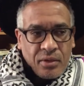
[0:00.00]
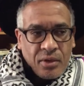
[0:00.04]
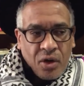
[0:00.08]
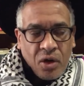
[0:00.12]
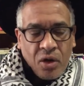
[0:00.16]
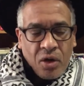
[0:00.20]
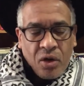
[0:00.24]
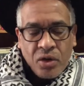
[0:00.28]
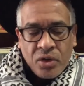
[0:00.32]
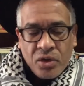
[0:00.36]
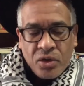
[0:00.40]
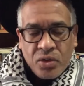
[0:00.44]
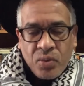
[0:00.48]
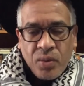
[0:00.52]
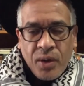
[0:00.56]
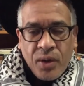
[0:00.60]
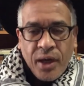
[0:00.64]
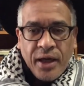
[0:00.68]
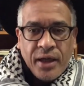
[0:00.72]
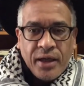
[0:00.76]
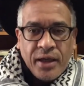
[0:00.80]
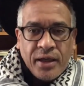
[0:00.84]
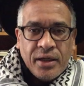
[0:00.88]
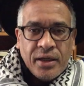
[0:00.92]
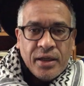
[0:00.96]
odd
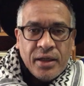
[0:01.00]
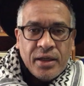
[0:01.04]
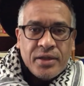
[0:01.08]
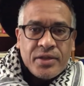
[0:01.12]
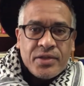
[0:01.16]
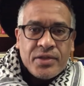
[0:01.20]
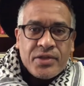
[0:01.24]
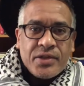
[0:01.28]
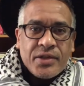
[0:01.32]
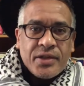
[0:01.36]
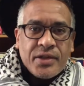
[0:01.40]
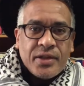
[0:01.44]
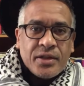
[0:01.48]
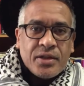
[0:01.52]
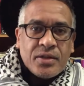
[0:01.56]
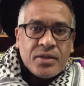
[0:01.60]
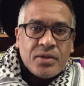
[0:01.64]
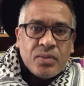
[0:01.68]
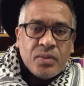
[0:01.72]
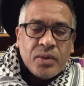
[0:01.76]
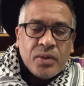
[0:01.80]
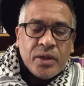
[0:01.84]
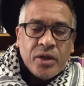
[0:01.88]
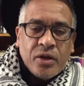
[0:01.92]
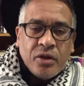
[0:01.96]
way is that
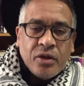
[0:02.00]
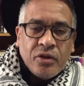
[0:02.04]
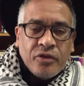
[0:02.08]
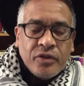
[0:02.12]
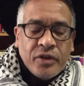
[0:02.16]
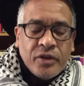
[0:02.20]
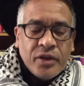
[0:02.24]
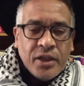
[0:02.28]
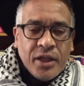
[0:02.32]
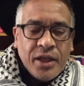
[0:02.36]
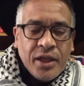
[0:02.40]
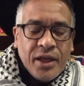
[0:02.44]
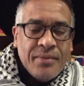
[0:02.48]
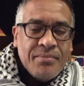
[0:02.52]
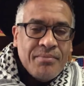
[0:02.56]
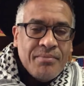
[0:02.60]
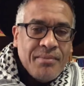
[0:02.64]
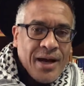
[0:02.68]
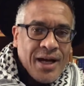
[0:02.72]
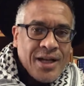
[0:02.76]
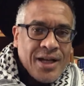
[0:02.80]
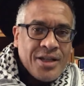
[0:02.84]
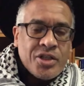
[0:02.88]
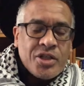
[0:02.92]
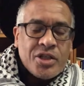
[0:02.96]
we often
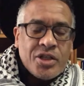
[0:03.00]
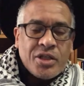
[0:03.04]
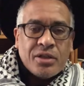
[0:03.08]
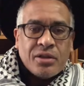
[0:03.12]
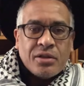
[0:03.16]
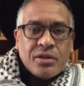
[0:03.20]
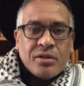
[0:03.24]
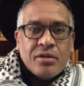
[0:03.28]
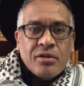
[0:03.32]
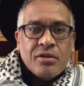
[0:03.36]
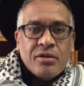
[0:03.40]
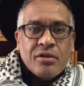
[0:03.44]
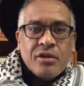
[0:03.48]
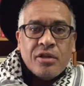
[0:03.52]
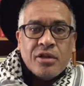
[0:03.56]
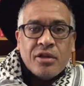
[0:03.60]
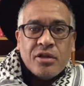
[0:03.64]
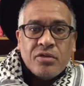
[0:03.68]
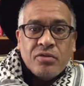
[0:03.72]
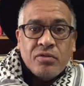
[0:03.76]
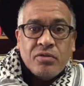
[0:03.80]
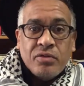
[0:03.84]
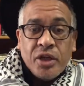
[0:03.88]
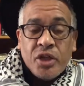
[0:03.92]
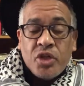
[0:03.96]
imagine that
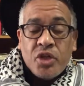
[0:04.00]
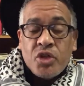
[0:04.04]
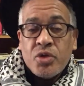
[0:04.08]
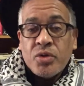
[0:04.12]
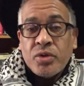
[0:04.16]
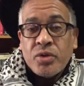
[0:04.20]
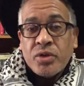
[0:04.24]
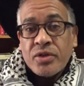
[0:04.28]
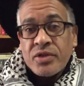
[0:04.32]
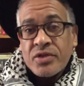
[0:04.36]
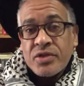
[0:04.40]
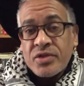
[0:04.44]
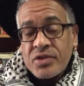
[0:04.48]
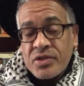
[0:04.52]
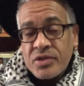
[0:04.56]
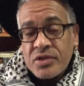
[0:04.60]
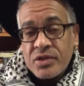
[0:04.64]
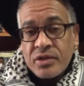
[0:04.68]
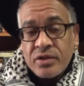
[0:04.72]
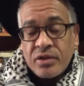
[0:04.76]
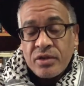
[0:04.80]
rituals